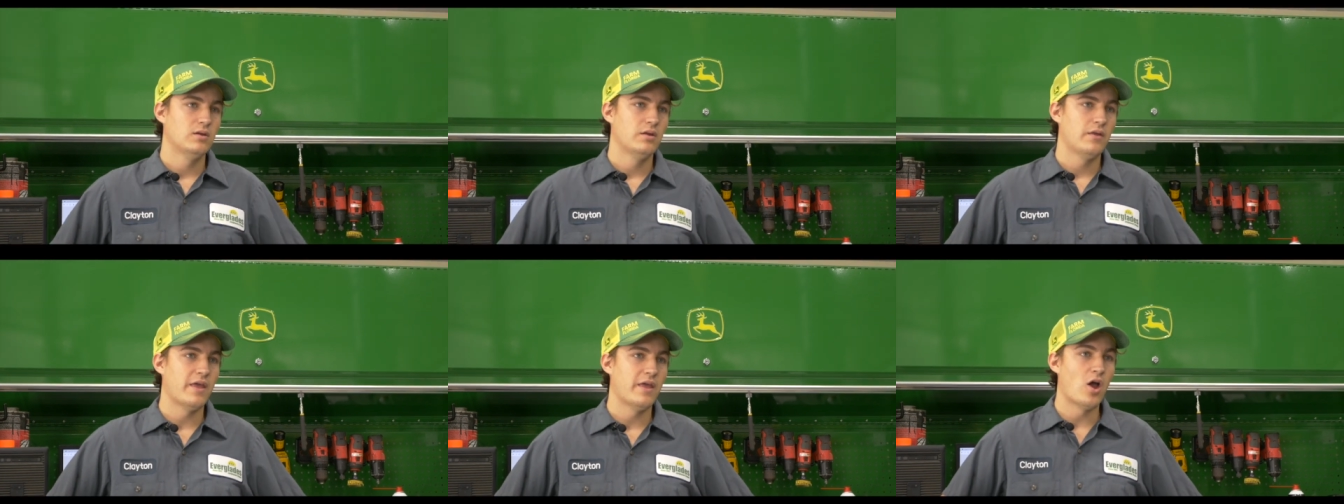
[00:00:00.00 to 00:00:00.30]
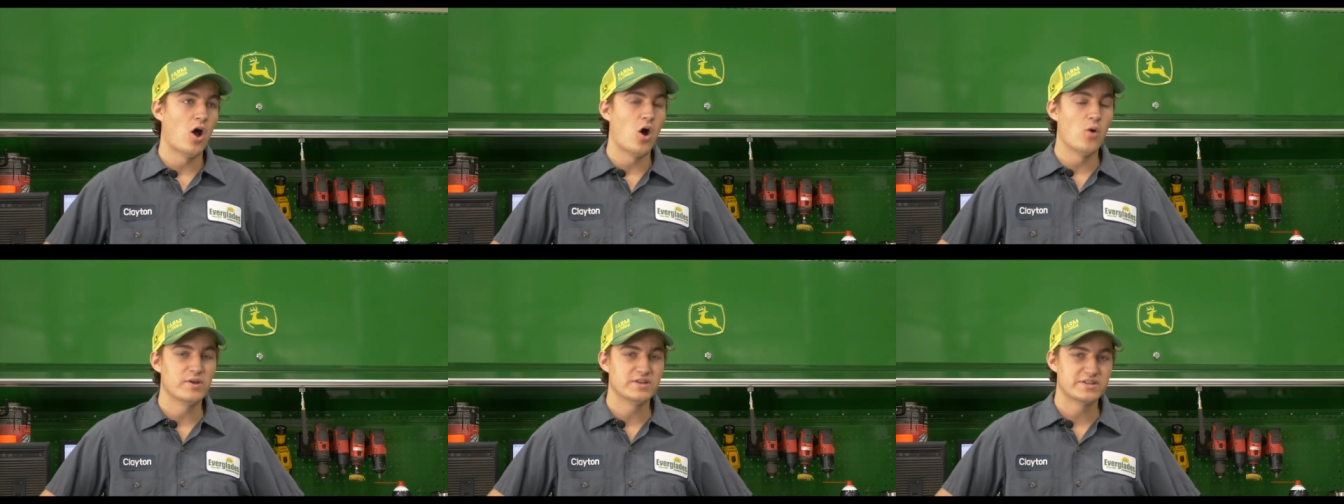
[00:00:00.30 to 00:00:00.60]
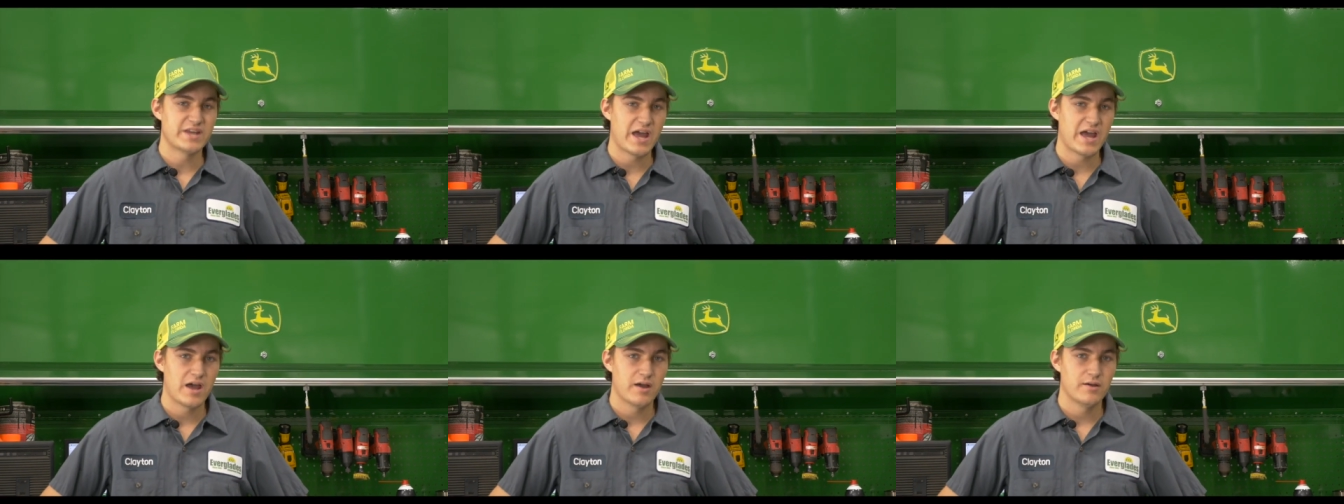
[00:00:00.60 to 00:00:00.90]
They
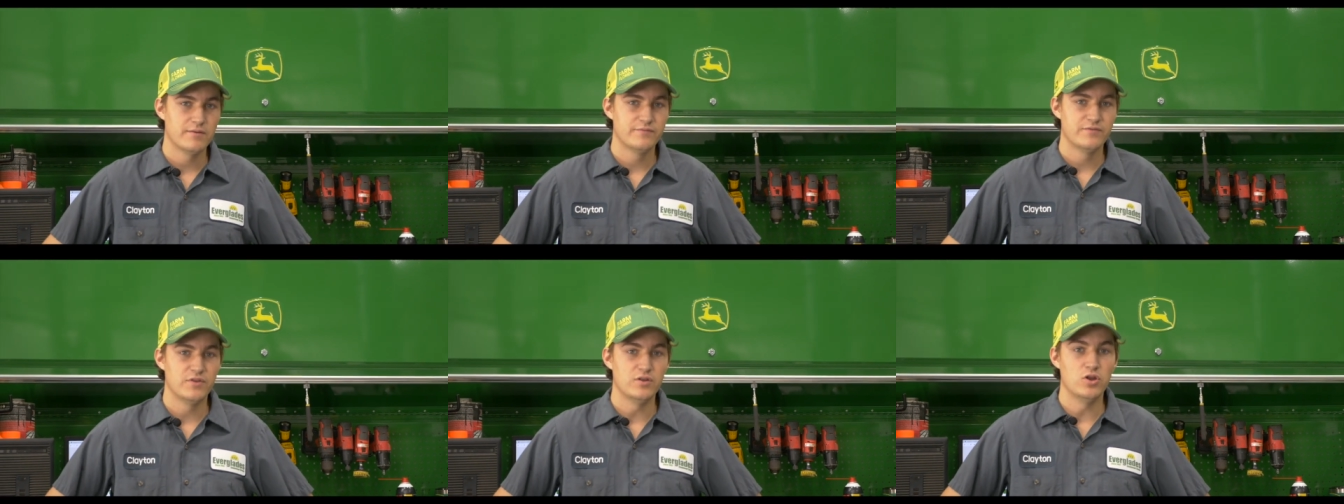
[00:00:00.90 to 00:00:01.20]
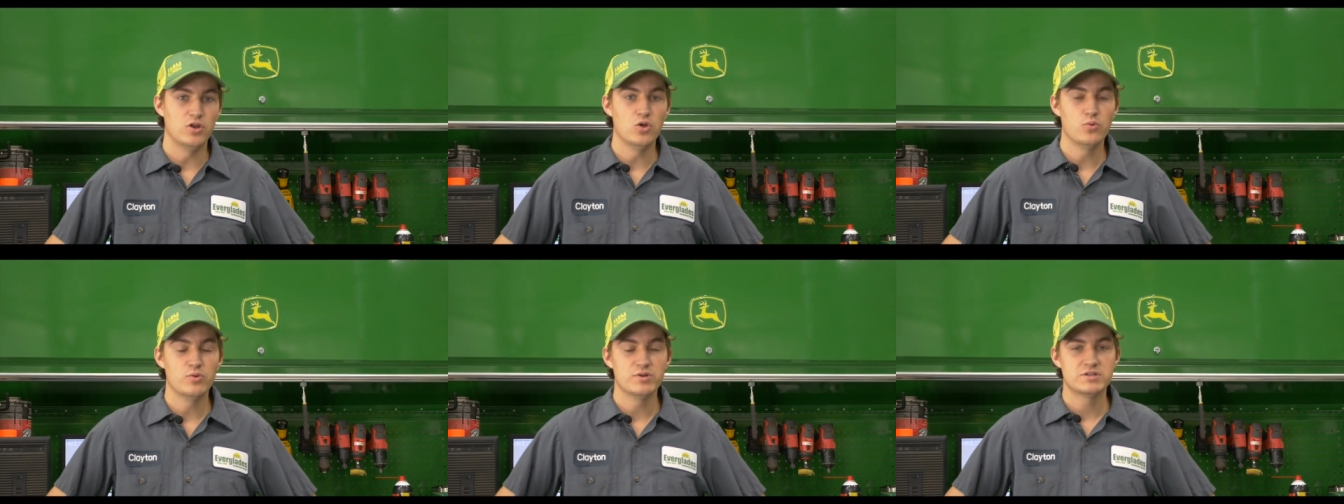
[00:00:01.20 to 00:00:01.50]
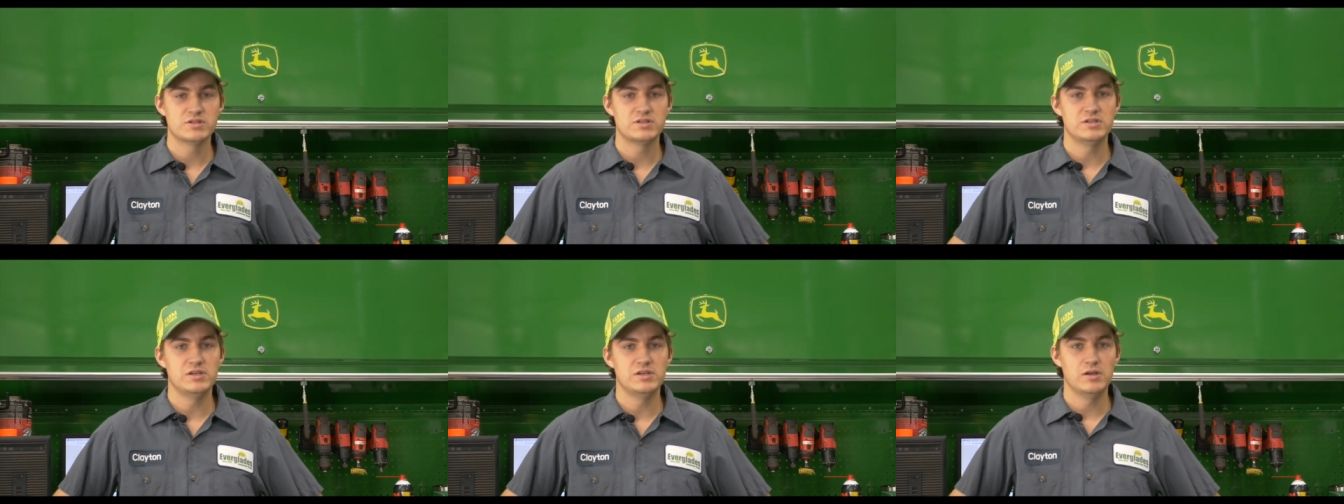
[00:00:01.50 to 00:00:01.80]
always have the
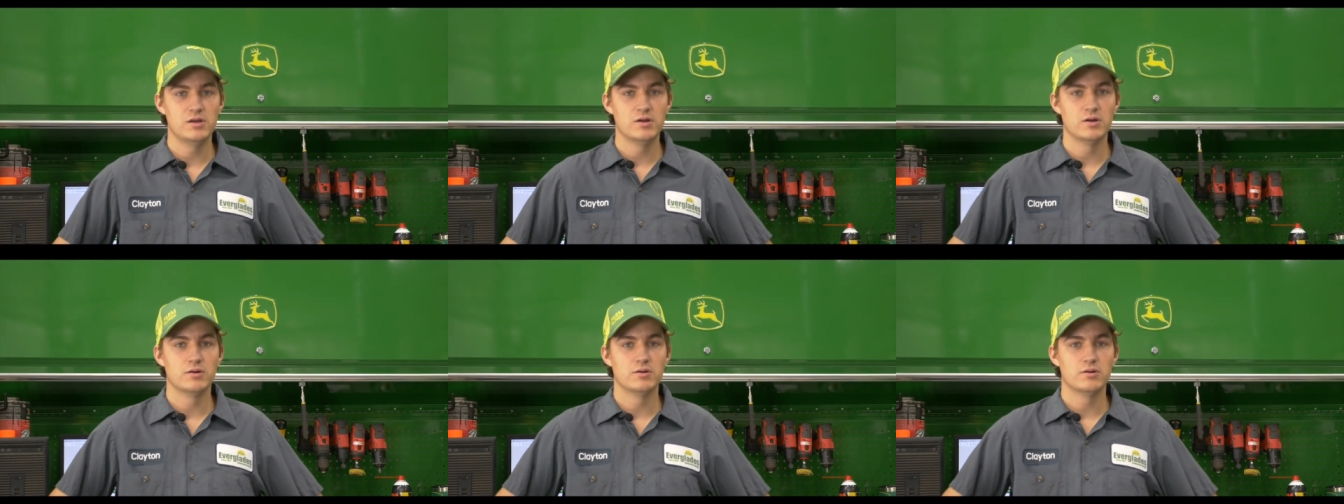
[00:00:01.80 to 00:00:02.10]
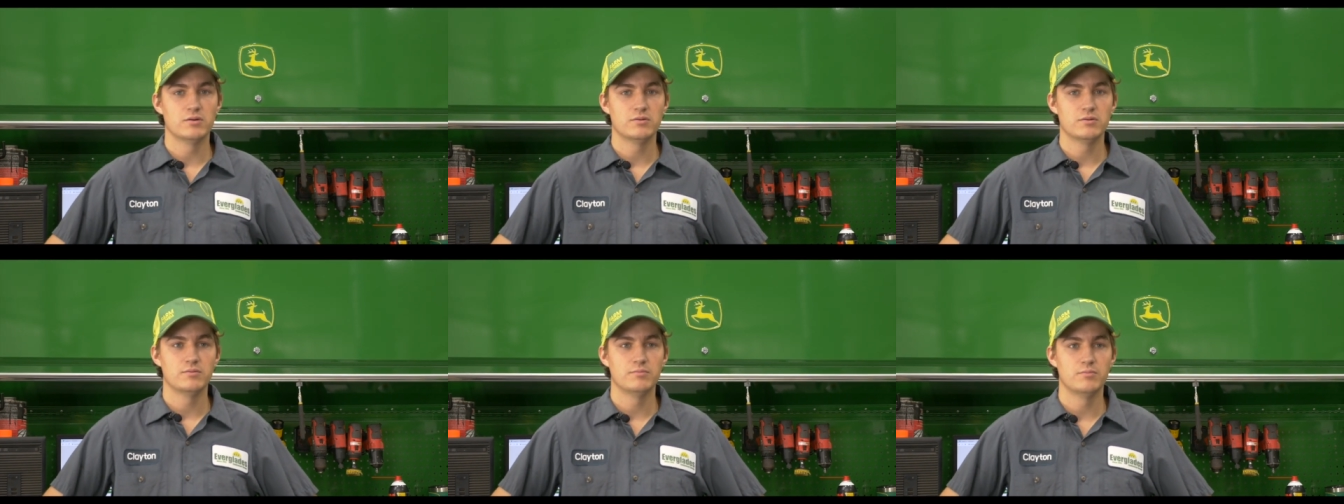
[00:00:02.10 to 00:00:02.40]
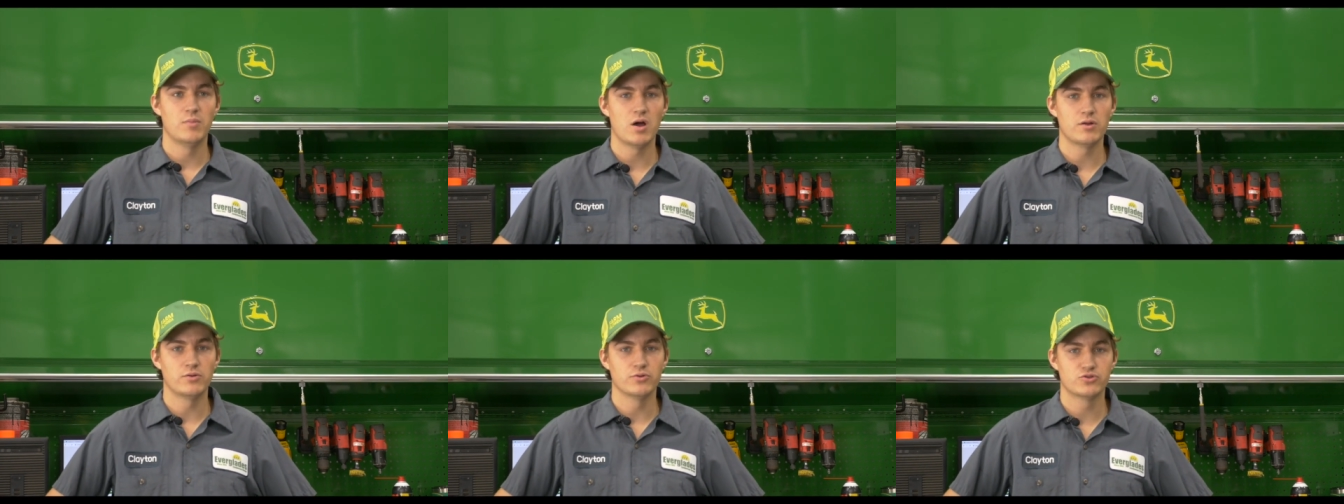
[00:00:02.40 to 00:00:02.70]
newest year
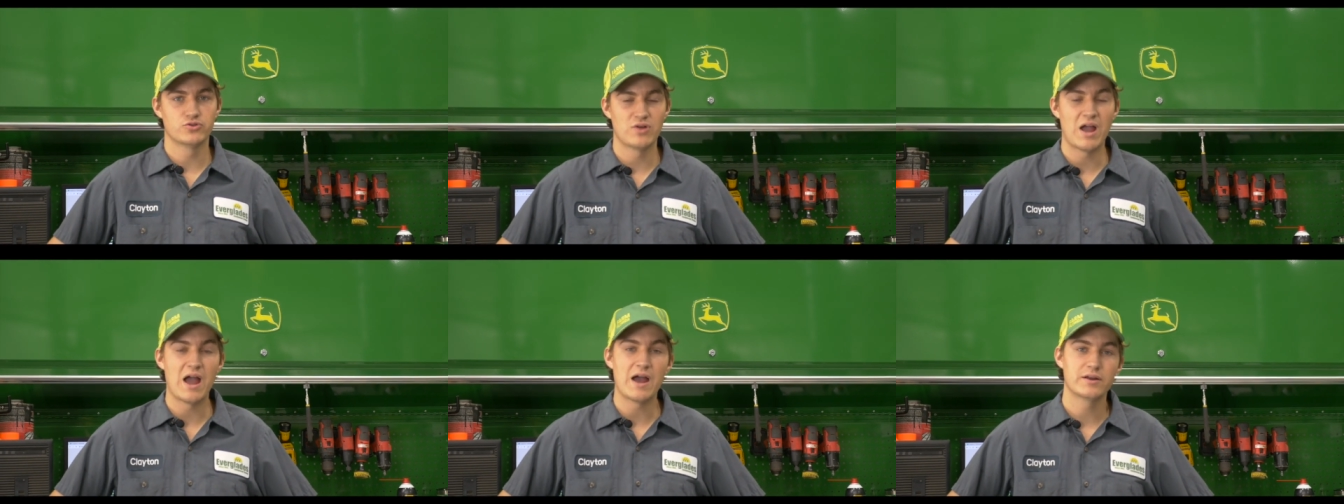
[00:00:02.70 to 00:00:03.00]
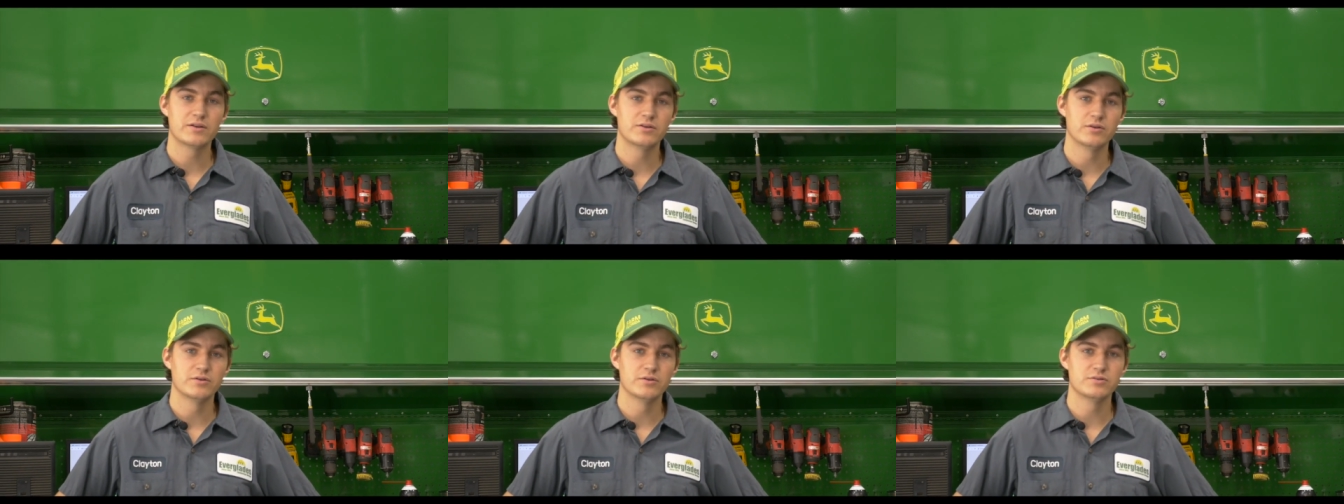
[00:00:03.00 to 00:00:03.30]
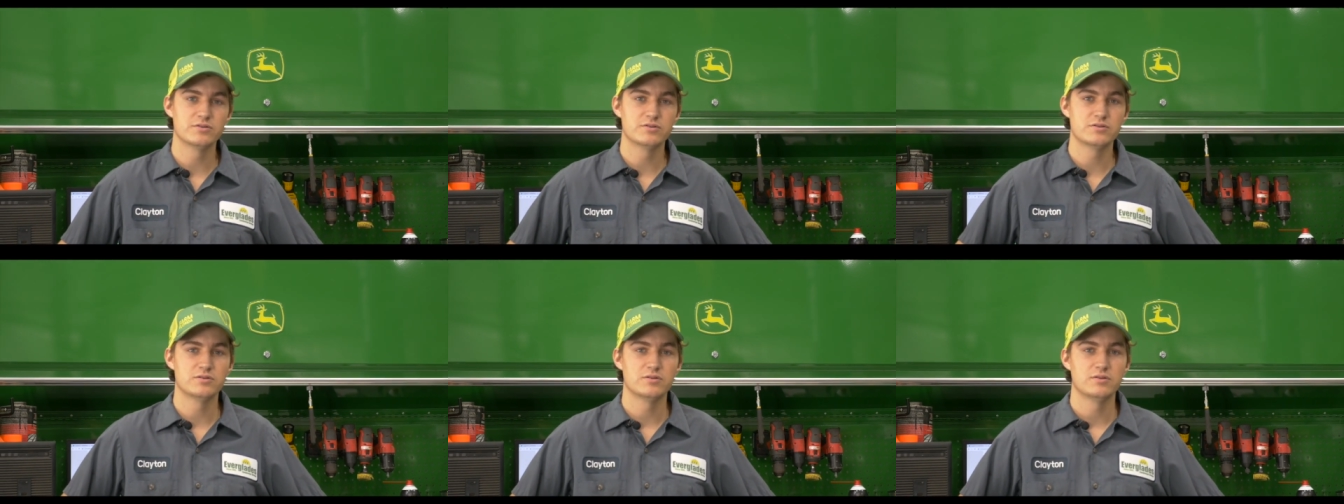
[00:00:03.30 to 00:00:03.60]
model
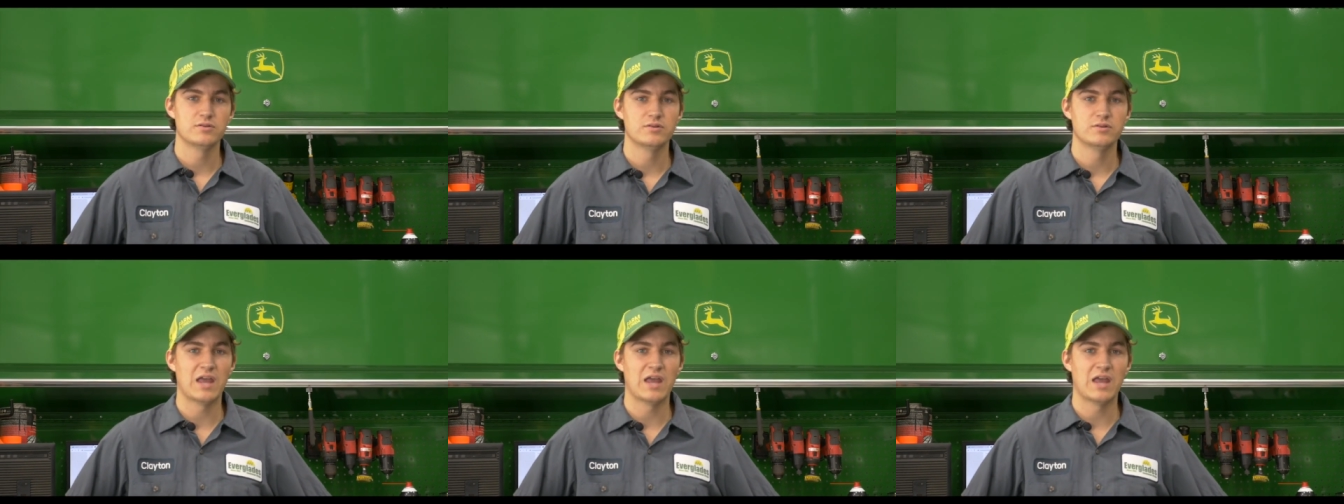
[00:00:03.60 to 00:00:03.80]
tractors.